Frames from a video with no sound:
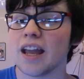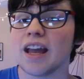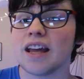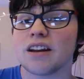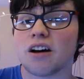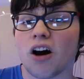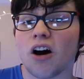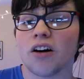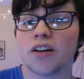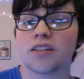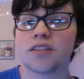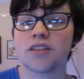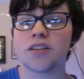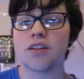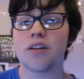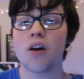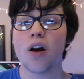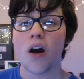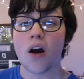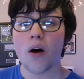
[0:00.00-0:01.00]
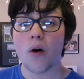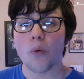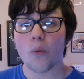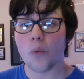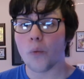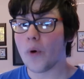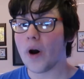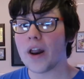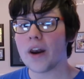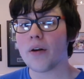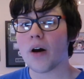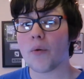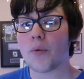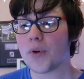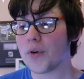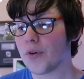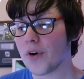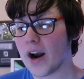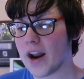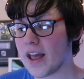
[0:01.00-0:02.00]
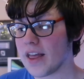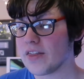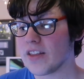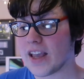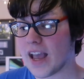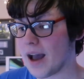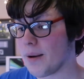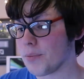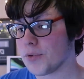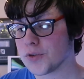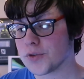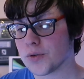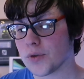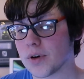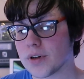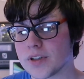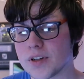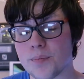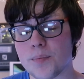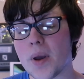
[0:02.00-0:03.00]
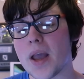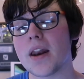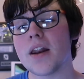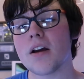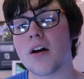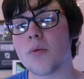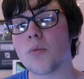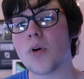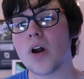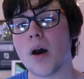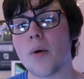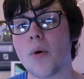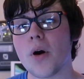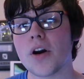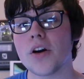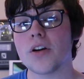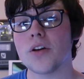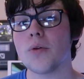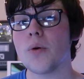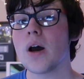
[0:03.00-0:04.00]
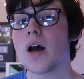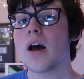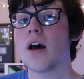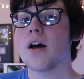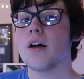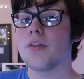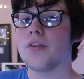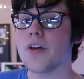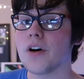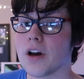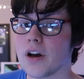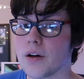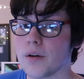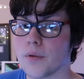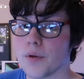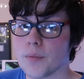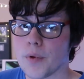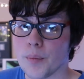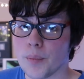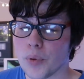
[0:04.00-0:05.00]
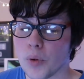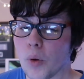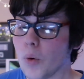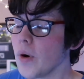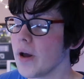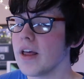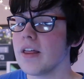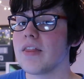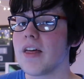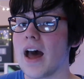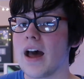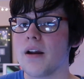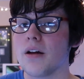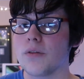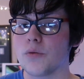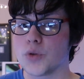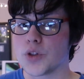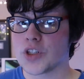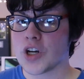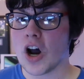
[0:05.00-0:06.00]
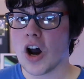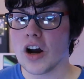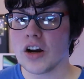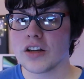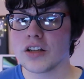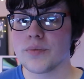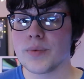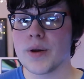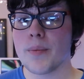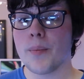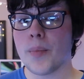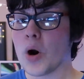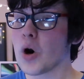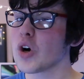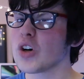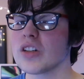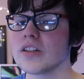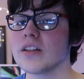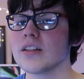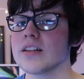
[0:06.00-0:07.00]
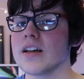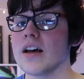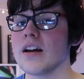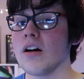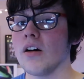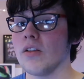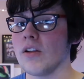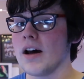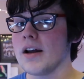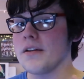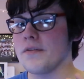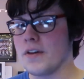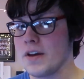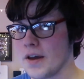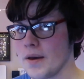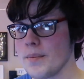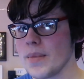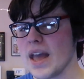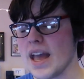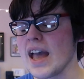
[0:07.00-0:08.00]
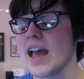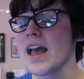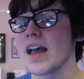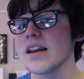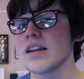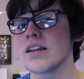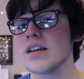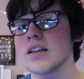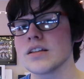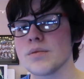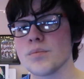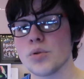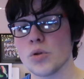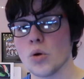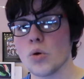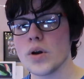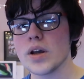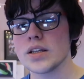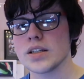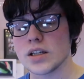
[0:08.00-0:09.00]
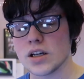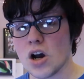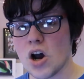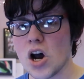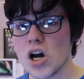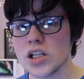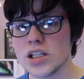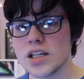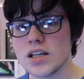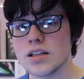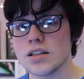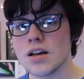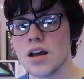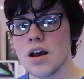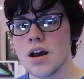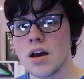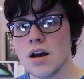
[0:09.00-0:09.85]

And honestly, when we were in the Apple Store debating on what I wanted to do, the employee that was talking to me personally said a lot of him and his employees and colleagues